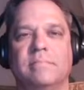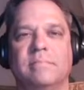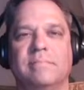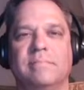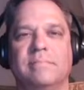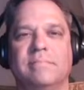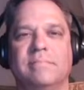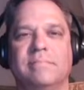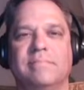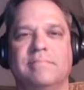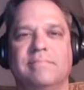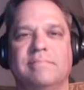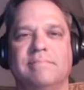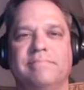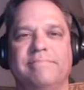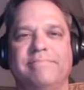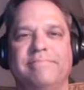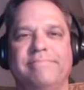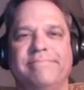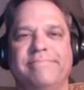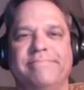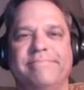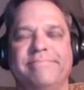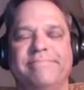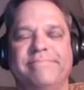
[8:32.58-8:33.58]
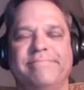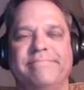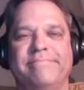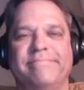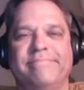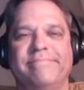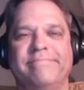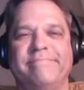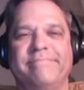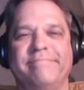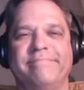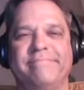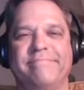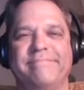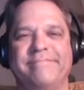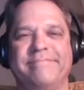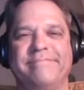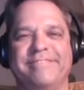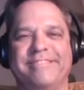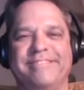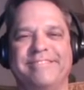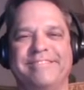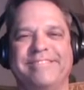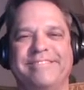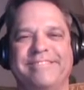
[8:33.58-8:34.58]

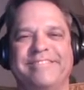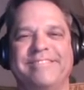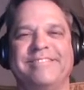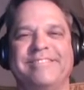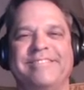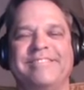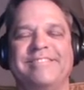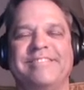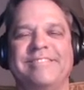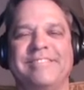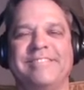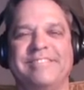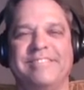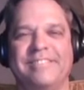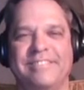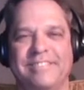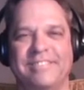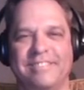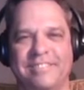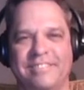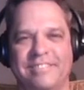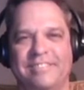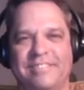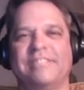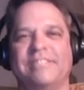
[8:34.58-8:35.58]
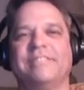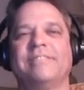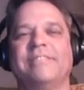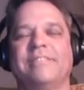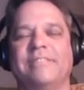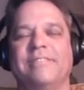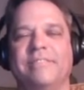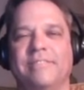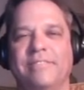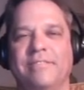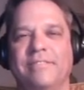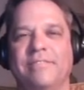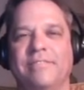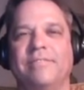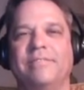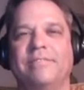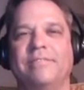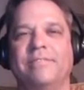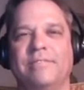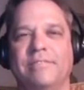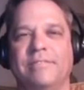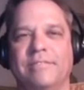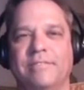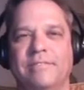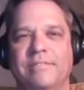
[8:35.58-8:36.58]

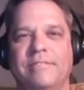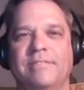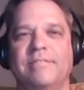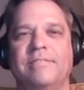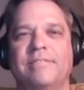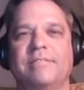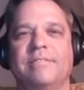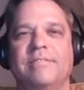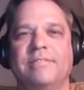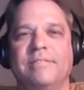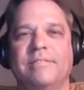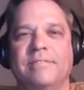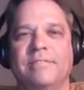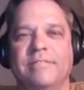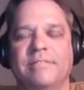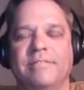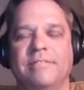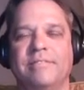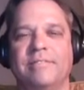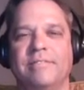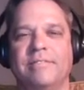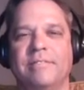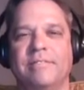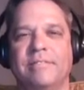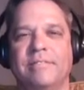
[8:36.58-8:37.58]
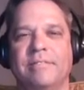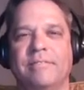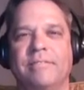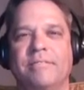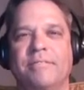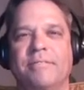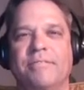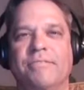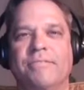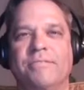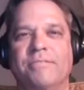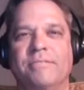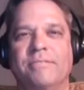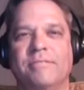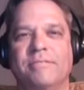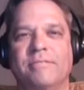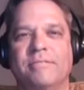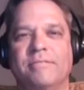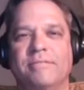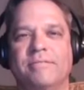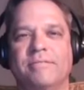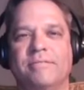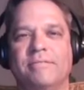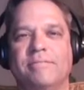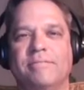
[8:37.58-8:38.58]

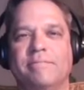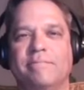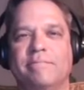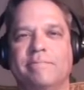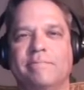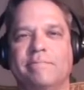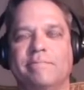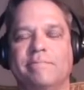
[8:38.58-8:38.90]
This person isn't speaking.